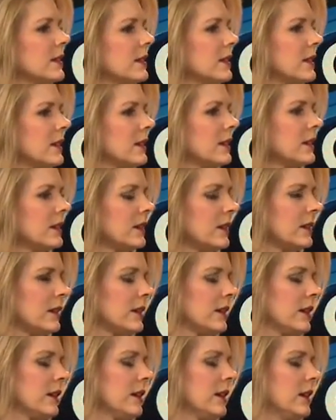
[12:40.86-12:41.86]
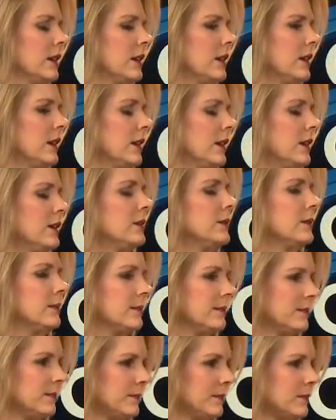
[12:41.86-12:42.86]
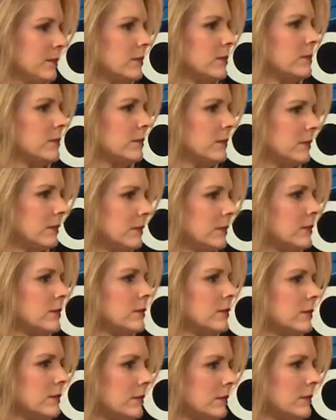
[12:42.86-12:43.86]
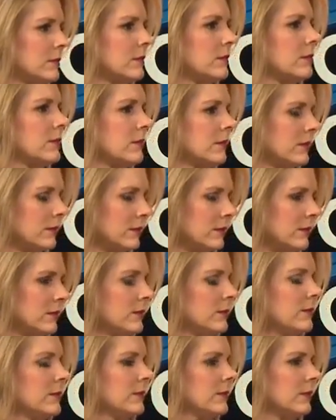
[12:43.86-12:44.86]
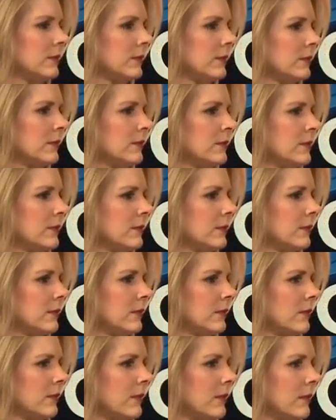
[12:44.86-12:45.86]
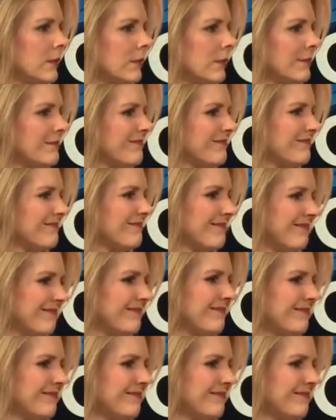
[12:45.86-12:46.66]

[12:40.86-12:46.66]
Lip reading: (silent)